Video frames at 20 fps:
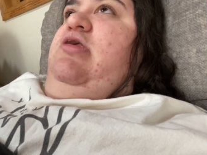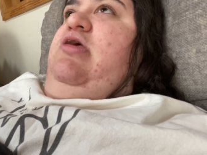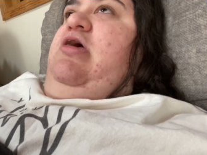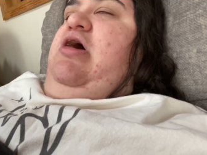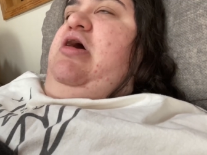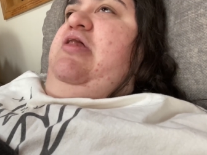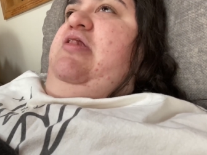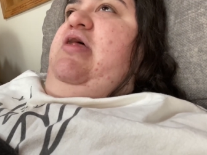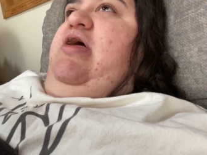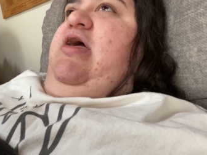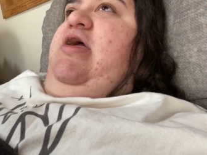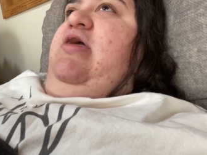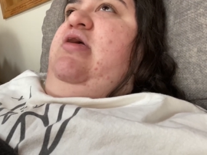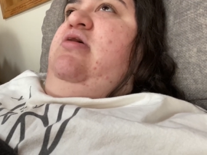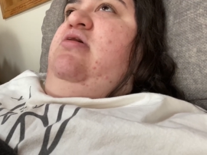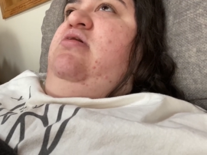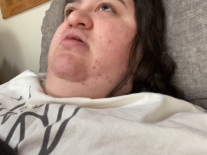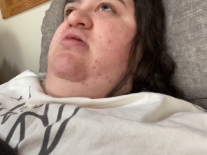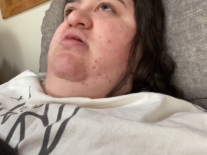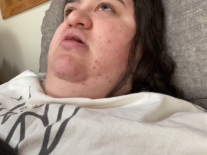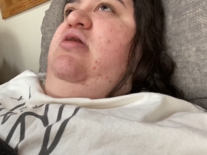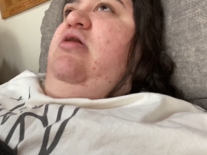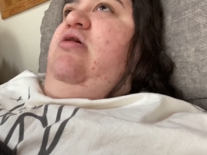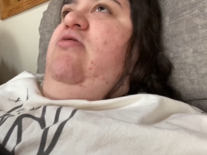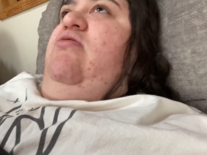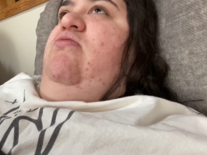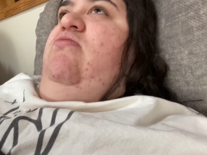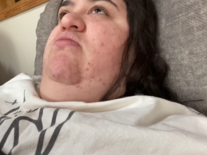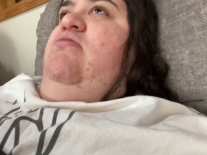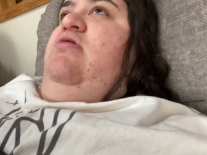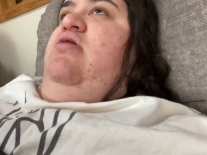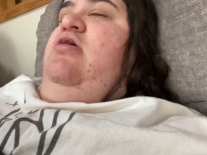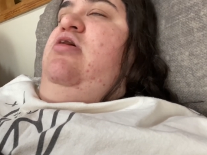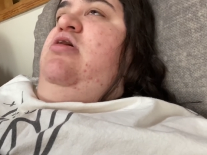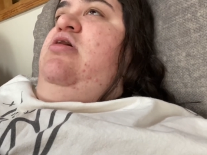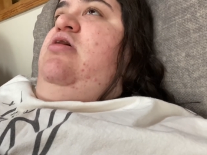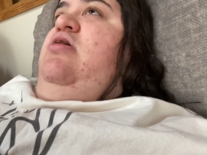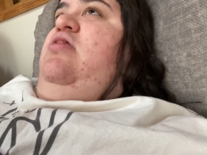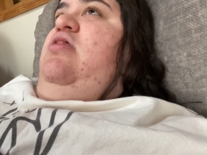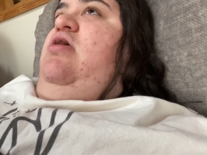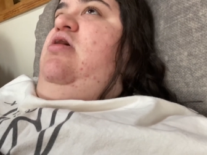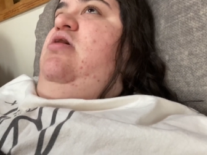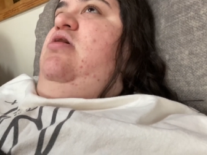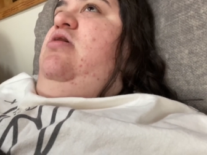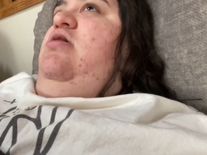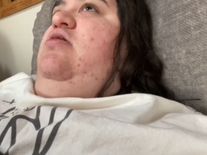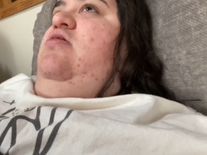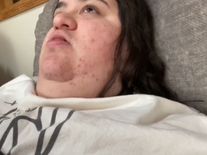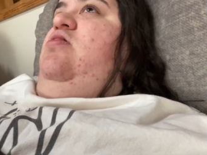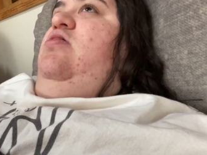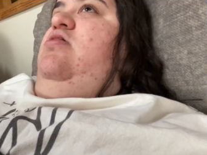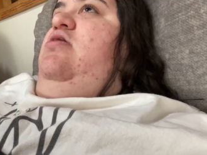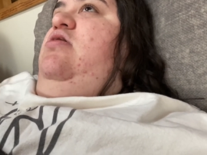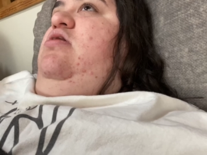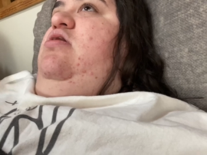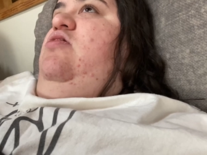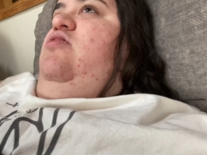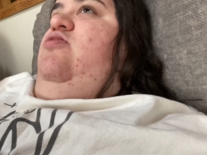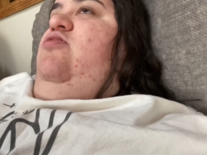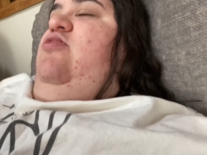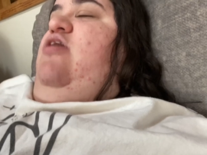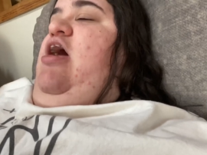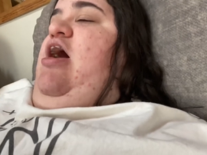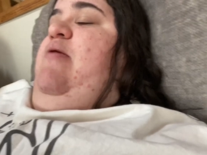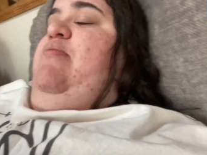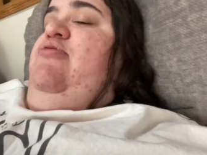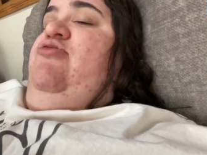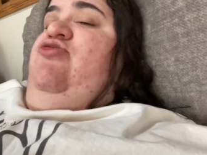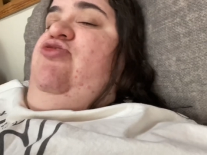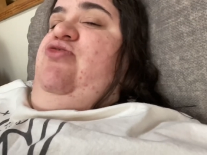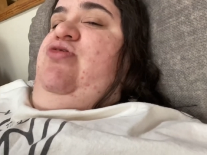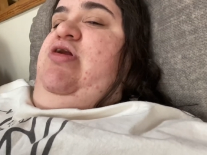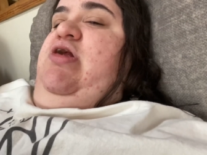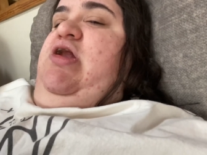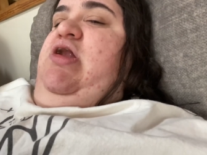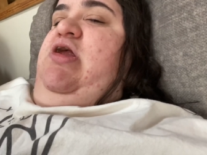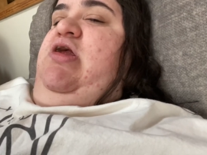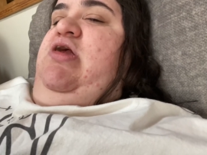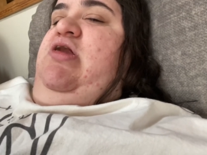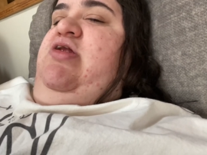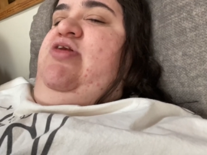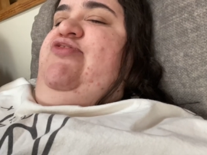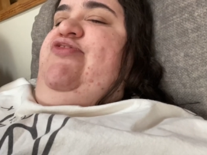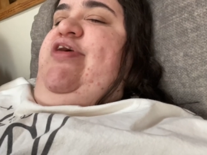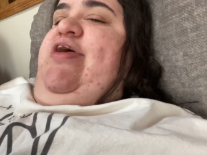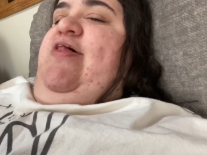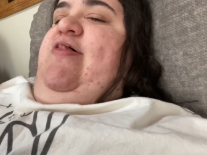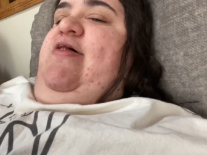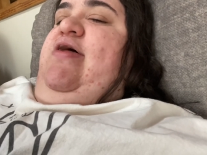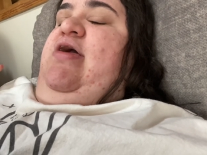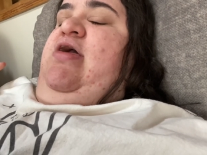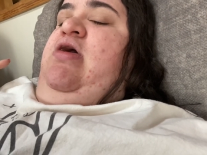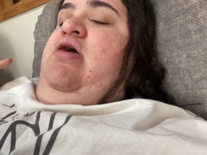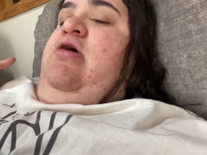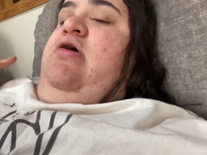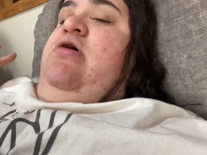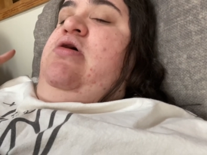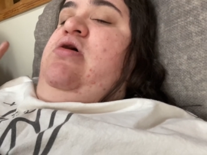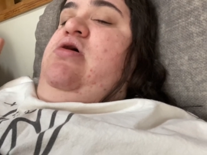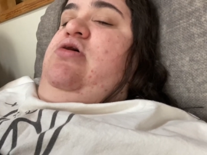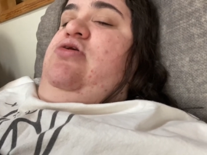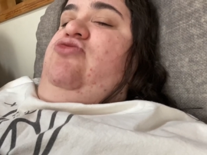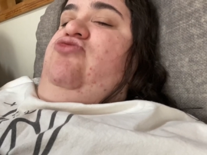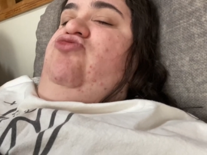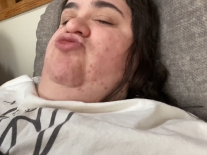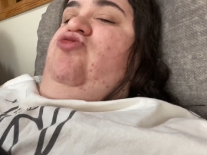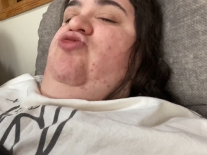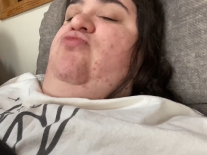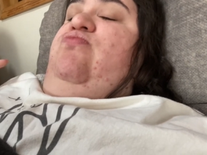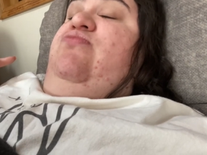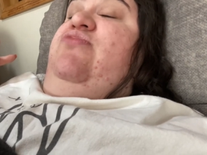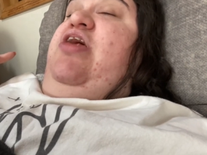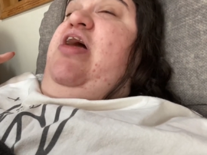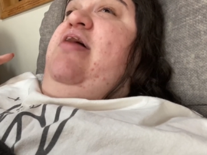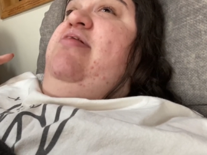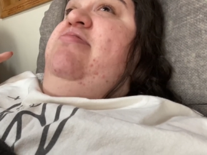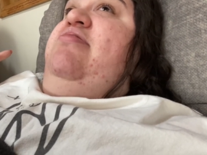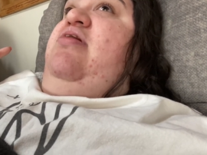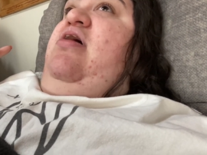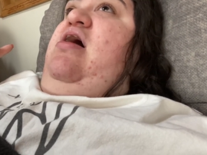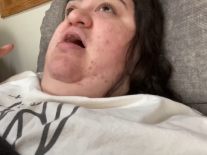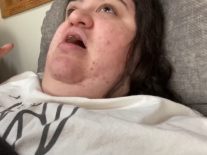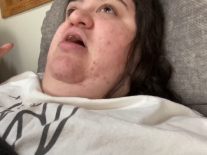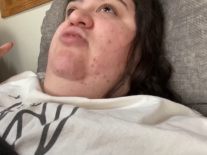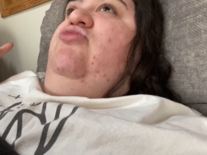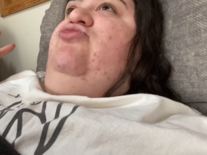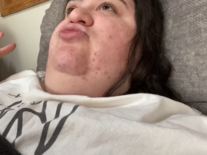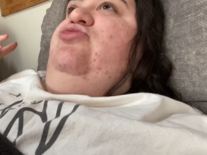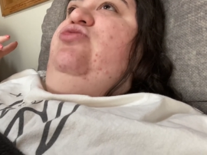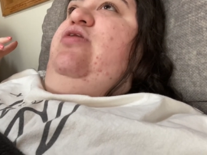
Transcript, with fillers: I like, you know, like the opportunity to take like a Zoom dance class or